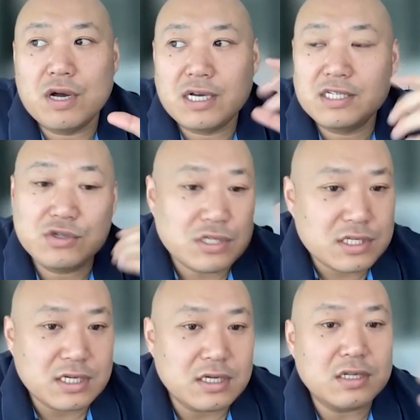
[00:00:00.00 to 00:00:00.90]
why, because you
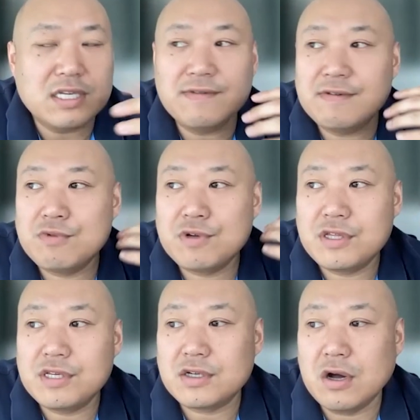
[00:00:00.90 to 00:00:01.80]
still, even with
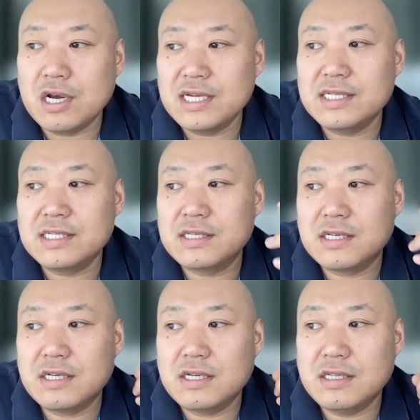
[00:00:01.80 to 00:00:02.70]
this audience
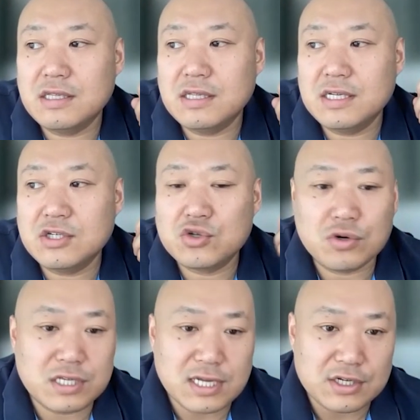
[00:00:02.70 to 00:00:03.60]
in the
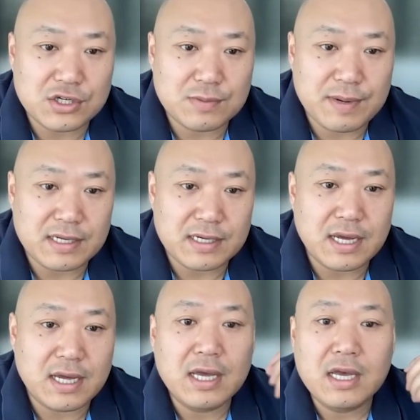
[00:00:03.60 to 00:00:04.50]
short attention span
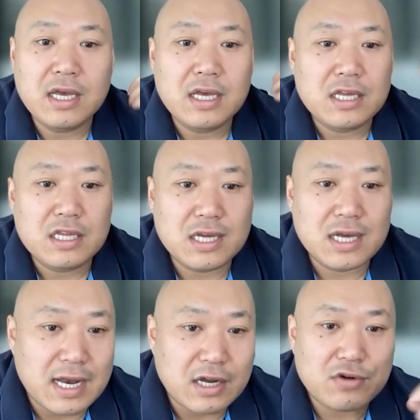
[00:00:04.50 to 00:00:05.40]
today, you
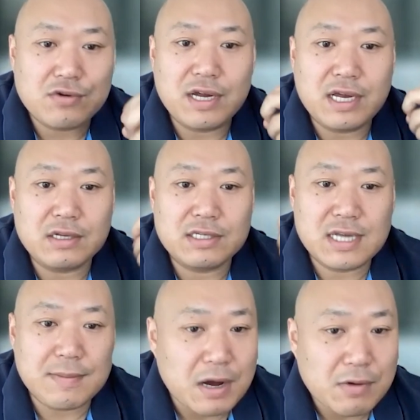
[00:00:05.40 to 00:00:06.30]
got to create
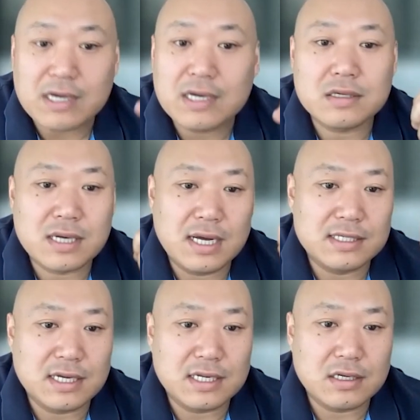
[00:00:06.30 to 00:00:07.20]
semi-regular
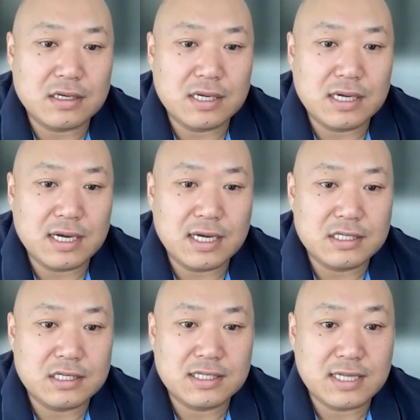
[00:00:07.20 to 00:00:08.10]
content
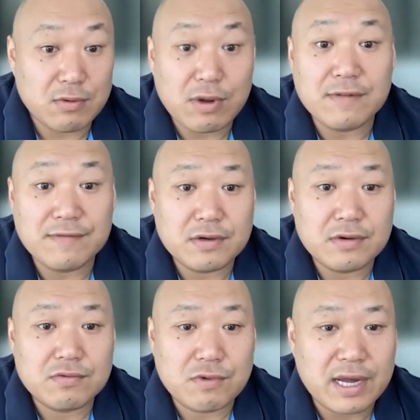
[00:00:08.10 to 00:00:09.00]
to stay relevant,
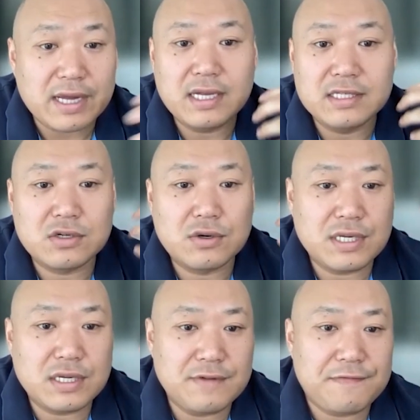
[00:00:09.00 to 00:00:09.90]
right? And
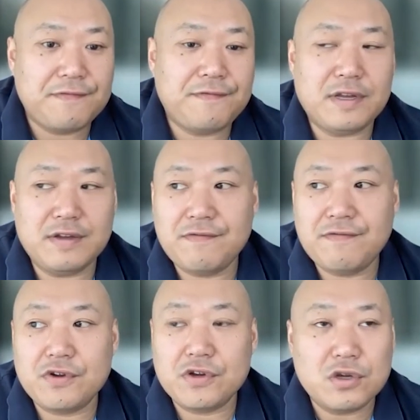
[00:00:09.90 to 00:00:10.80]
so if
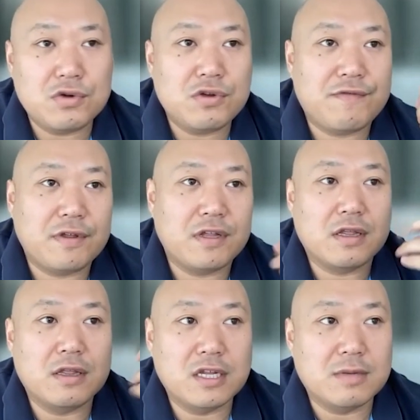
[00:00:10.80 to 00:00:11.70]
for you, you're feeling
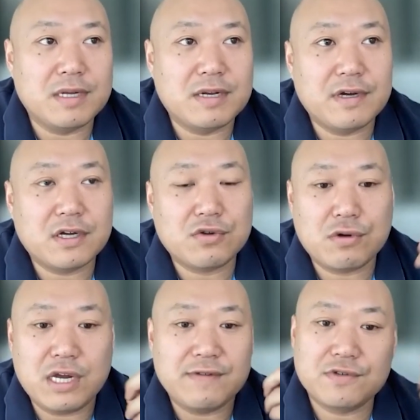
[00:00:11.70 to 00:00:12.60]
a little bit of a
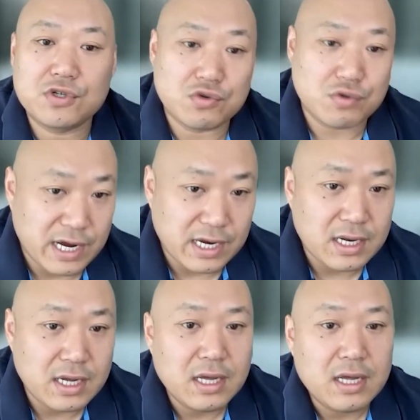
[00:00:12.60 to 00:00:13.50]
creative
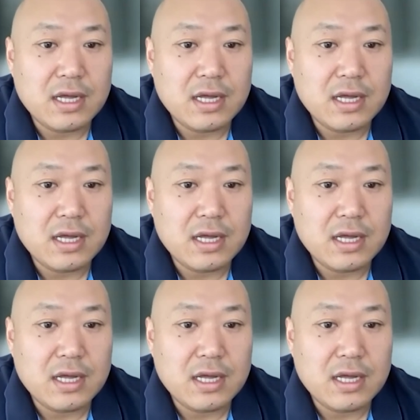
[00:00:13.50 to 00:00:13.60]
strain,